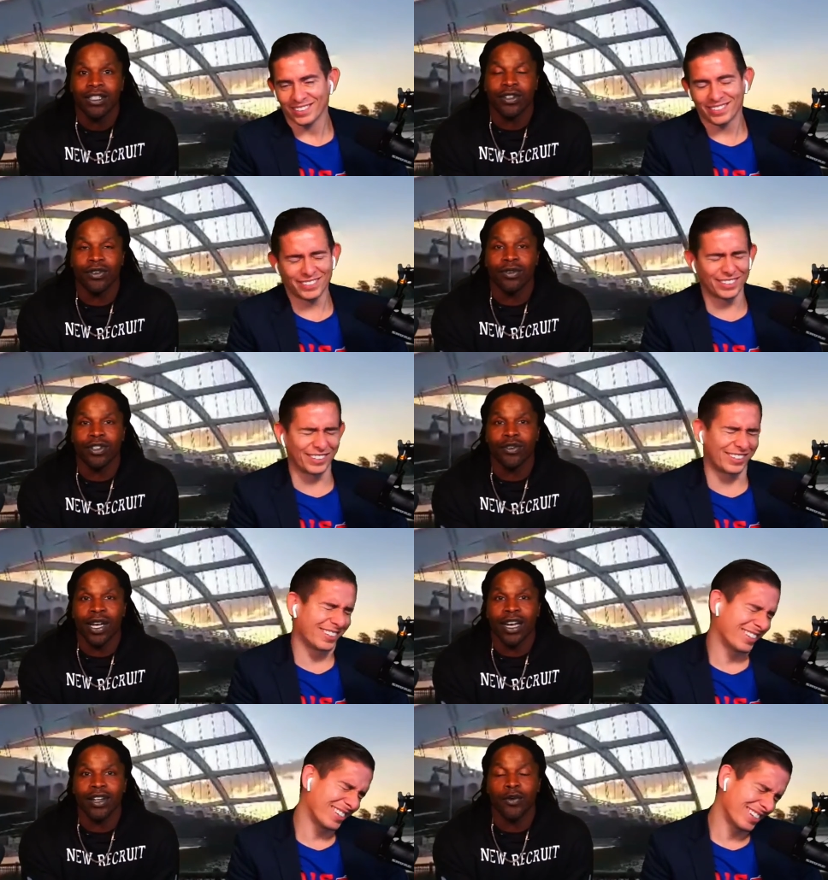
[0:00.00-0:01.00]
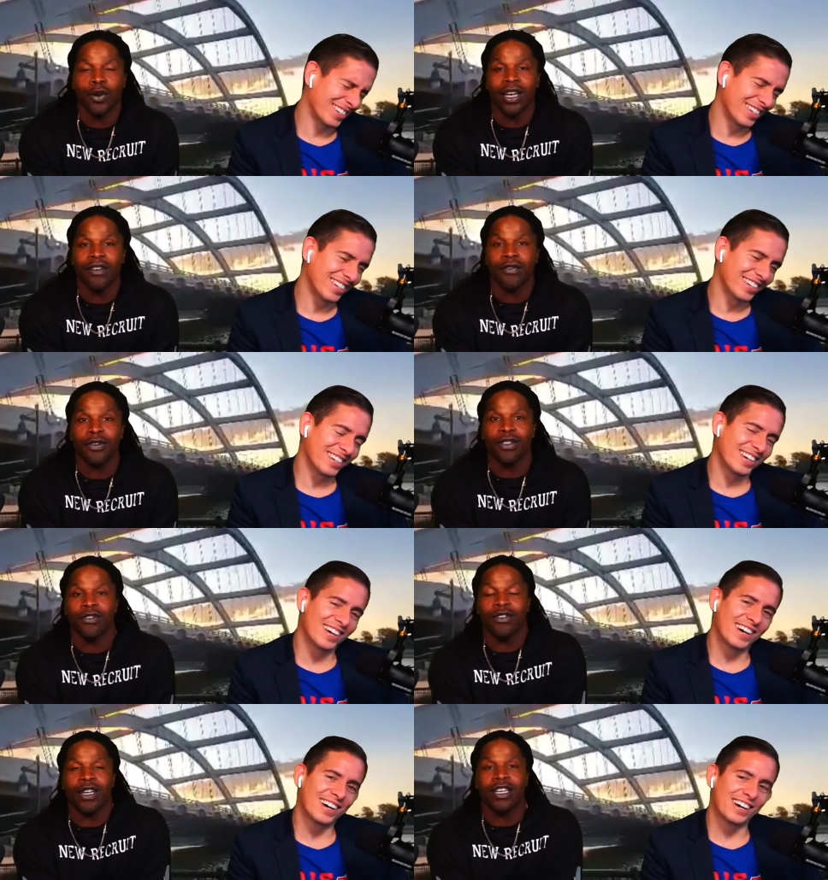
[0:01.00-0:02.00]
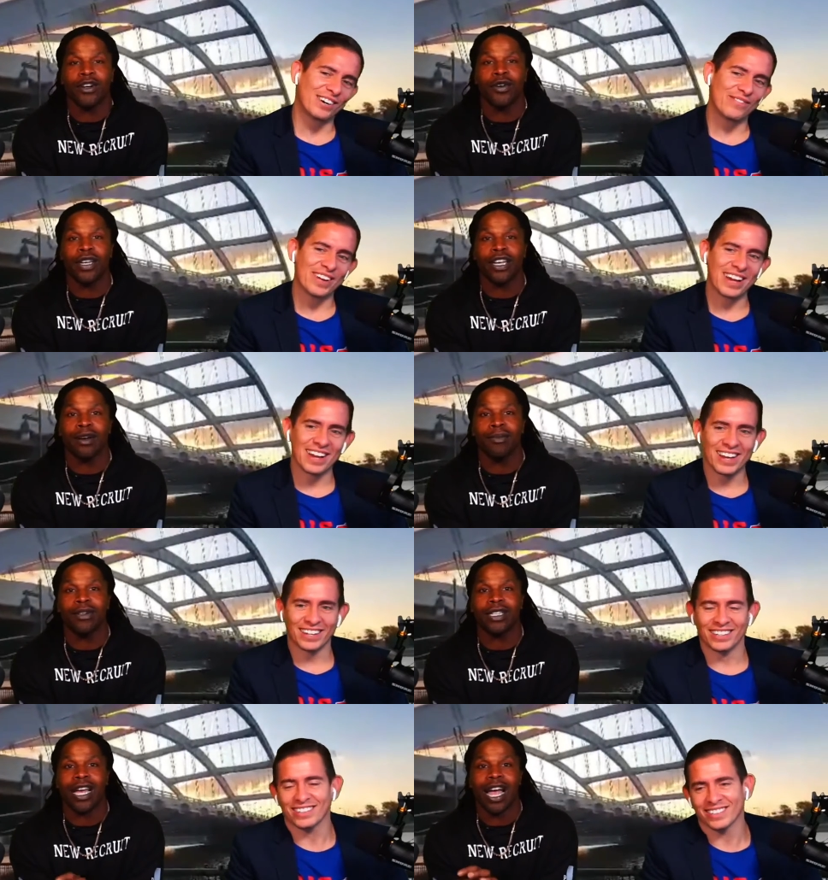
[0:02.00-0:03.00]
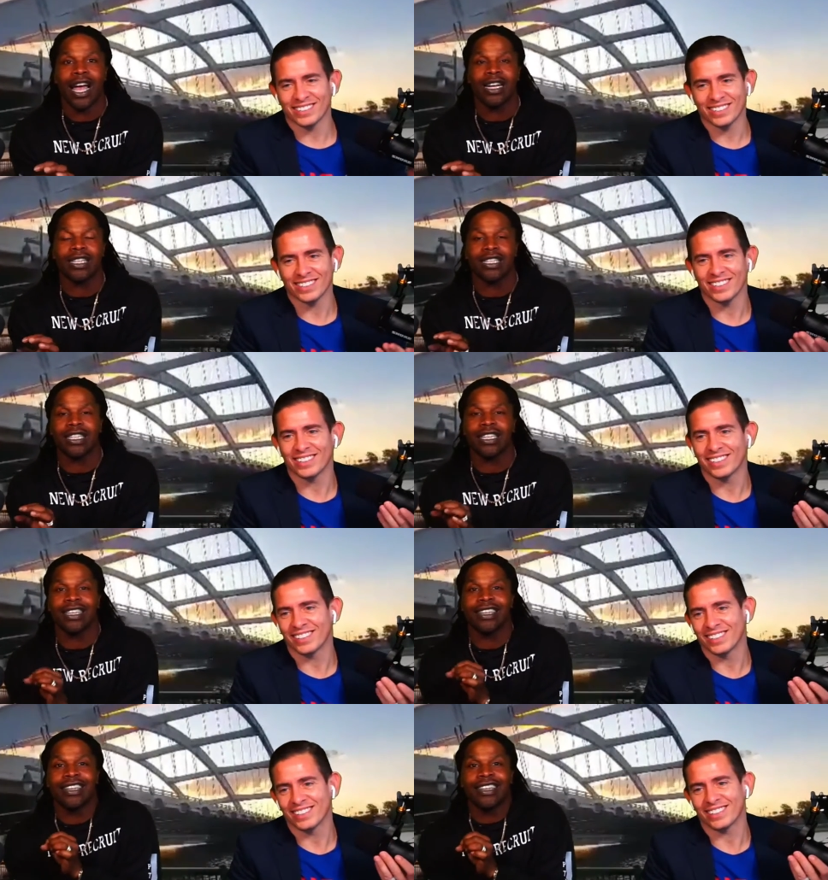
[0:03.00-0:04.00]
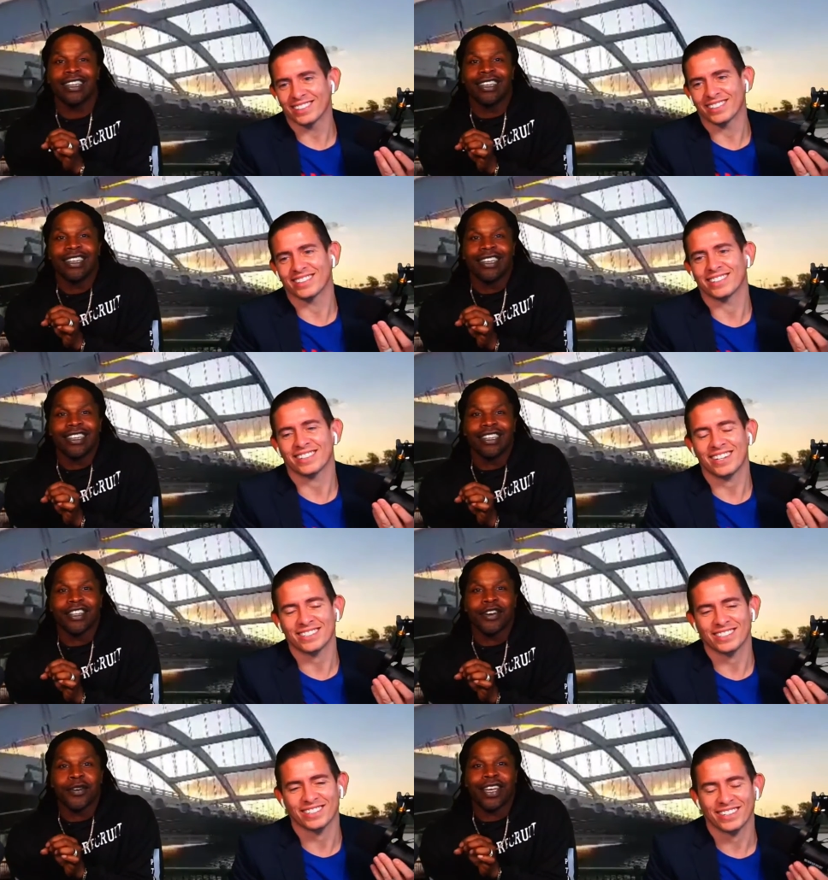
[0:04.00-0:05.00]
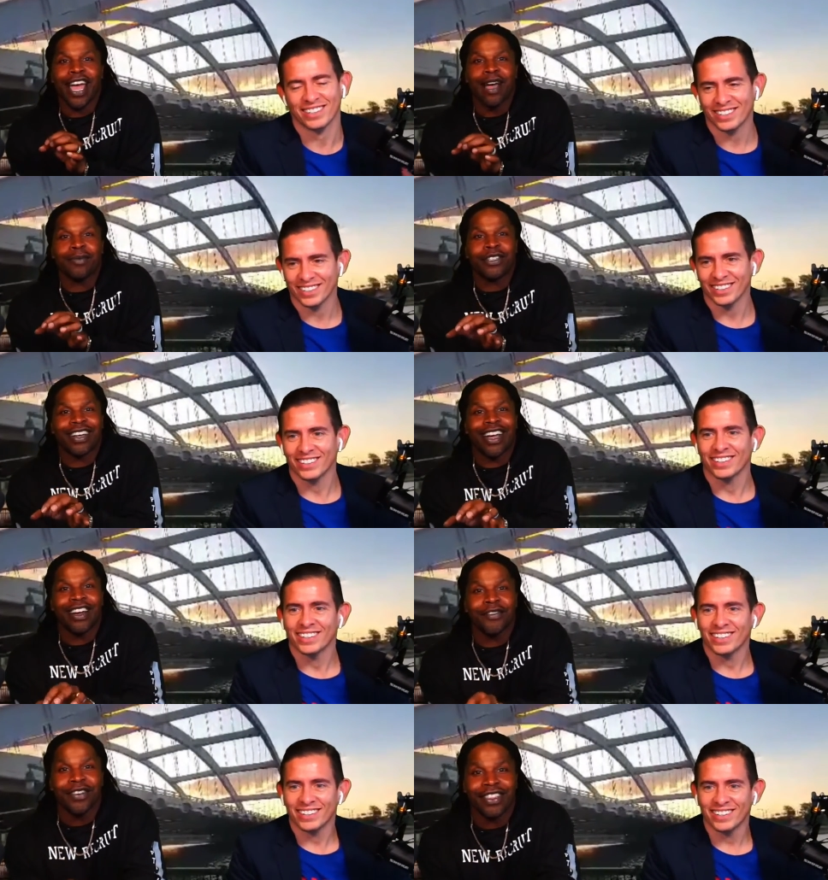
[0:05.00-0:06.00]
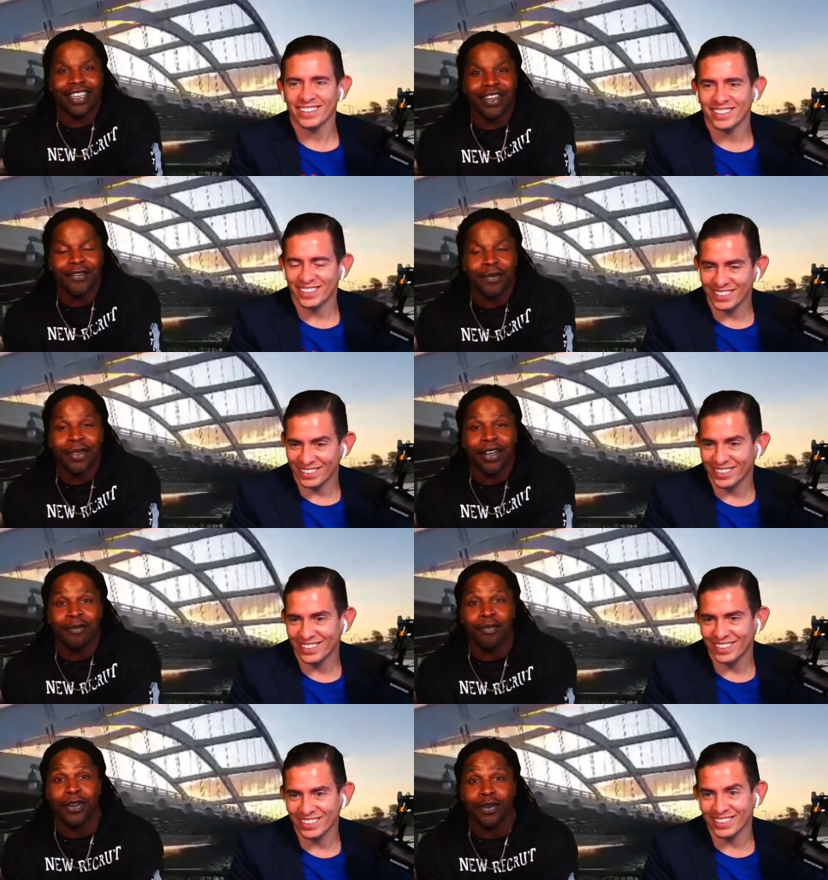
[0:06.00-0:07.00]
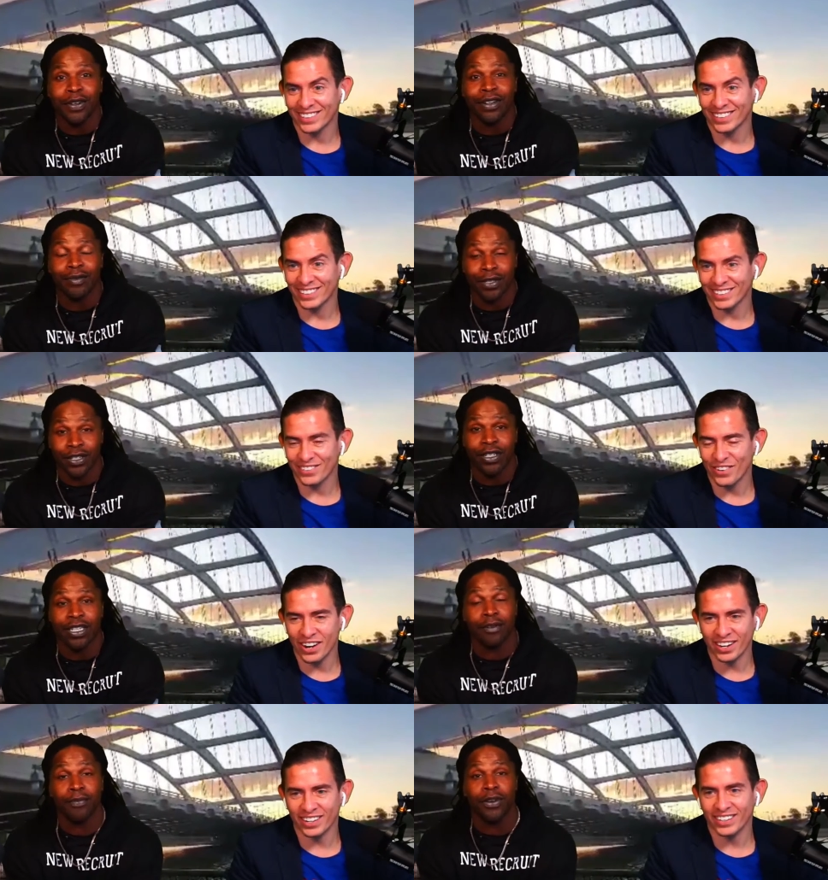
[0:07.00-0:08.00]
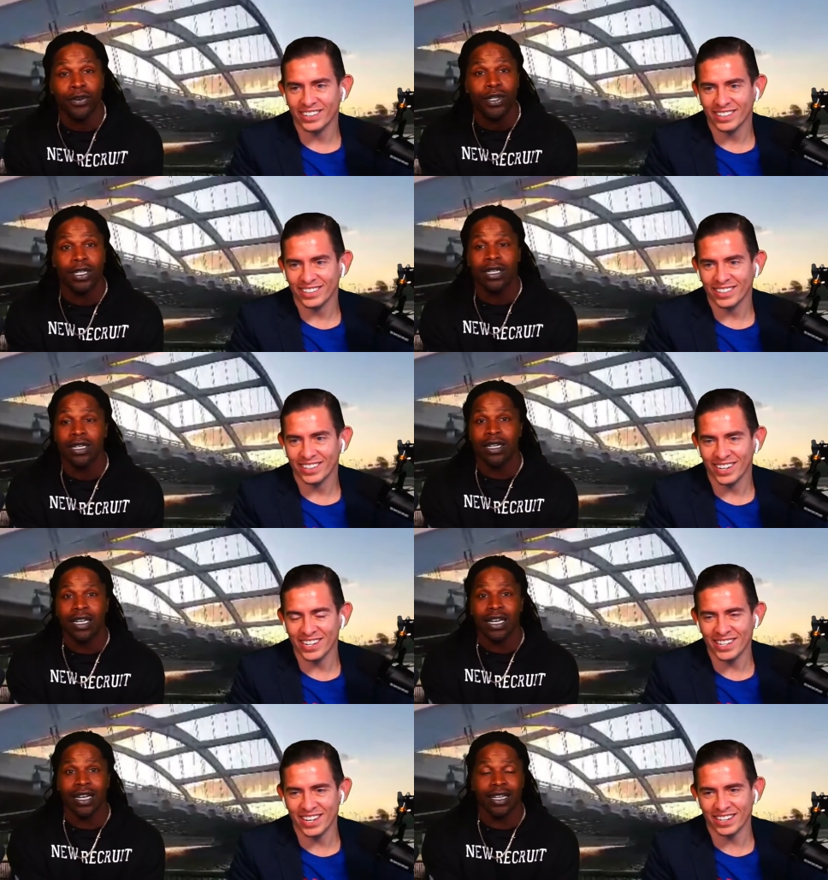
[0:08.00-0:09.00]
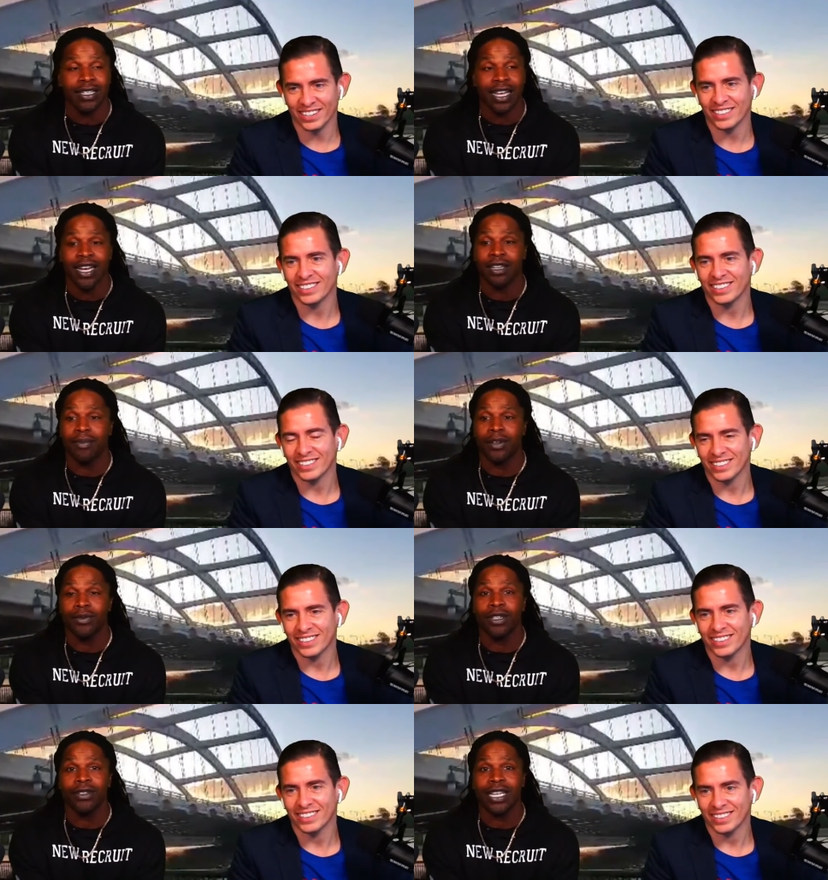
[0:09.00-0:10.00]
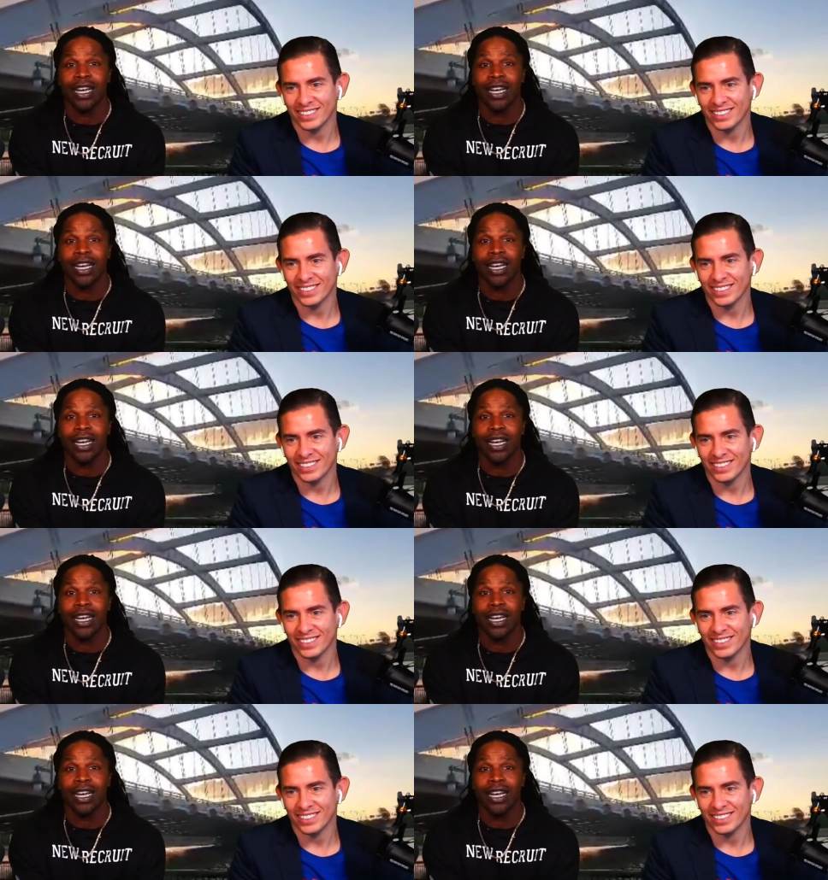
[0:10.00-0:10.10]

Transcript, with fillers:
Speaker 1: So you had to wait for the oh, video camera man. to actually, you yes. know, capture everything from the computer to the right. computer and, then, and, this had to be real